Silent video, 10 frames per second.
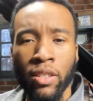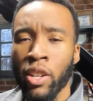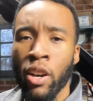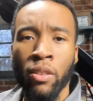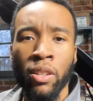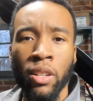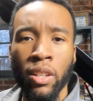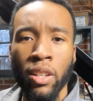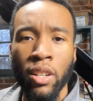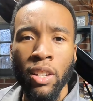So,
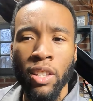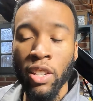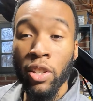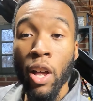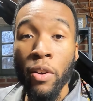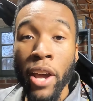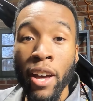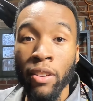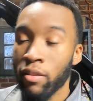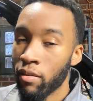you slow
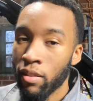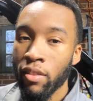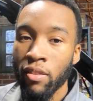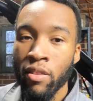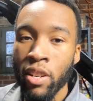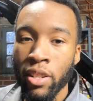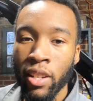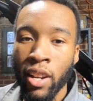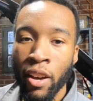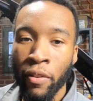down just
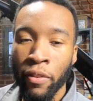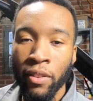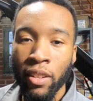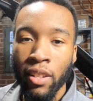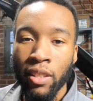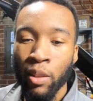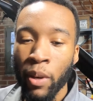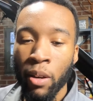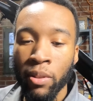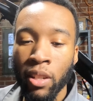enough to
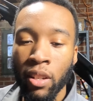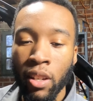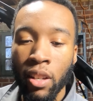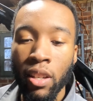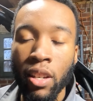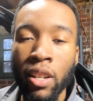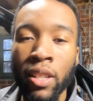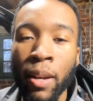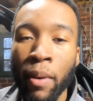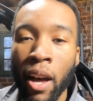be able to
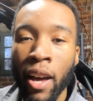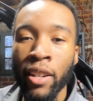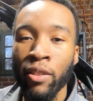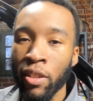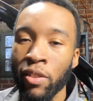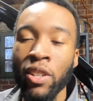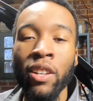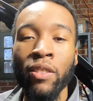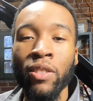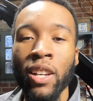ease up behind her so that she
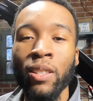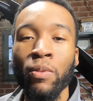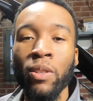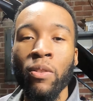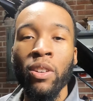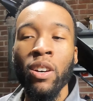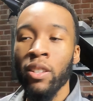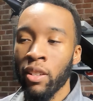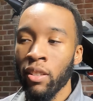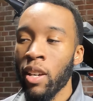understands what's going
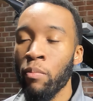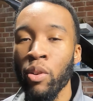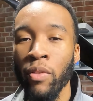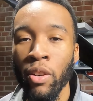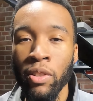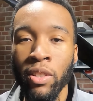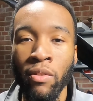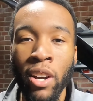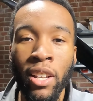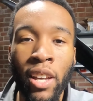on and move over to the
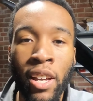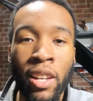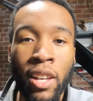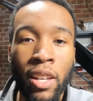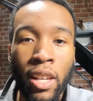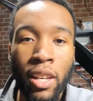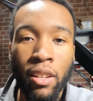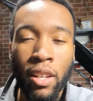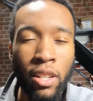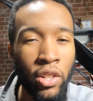right lane.
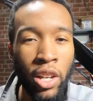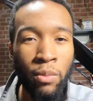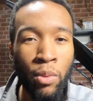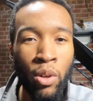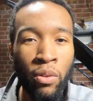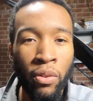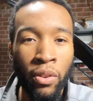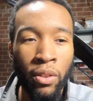And she doesn't move.